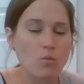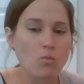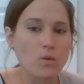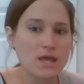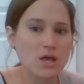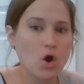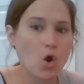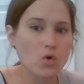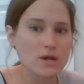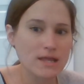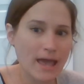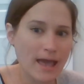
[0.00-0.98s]
We
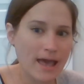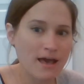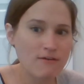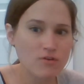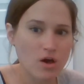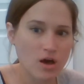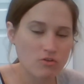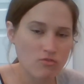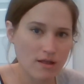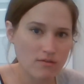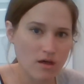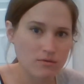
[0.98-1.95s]
already have
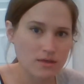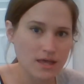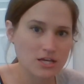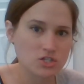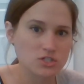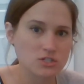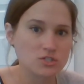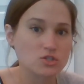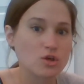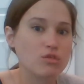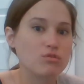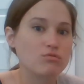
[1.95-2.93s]
contract obligations
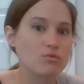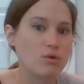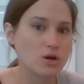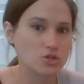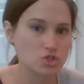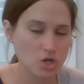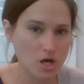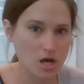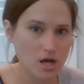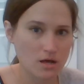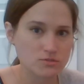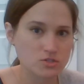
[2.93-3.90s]
through our
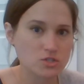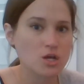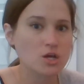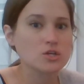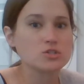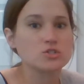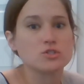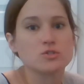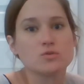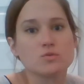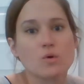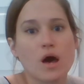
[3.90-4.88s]
jobs
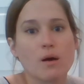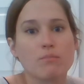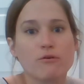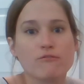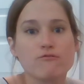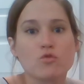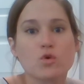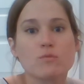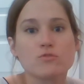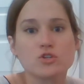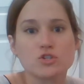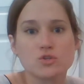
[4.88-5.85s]
to
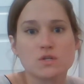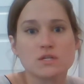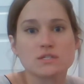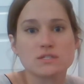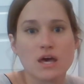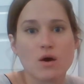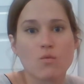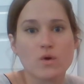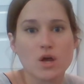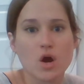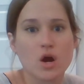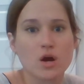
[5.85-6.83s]
perform the duties that
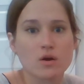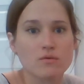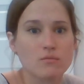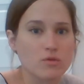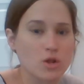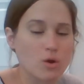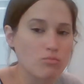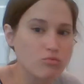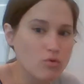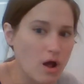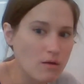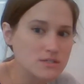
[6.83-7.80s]
we are,
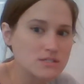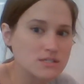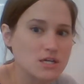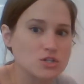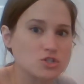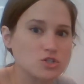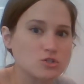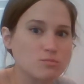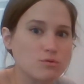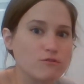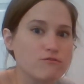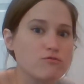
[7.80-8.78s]
promising to
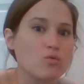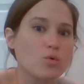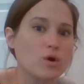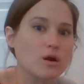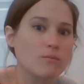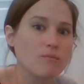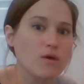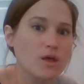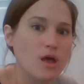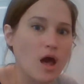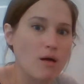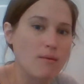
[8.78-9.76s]
perform
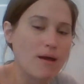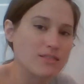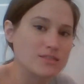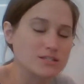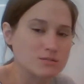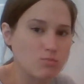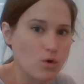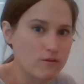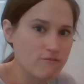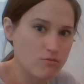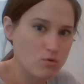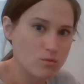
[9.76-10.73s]
at this
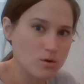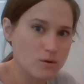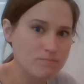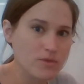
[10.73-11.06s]
point forward.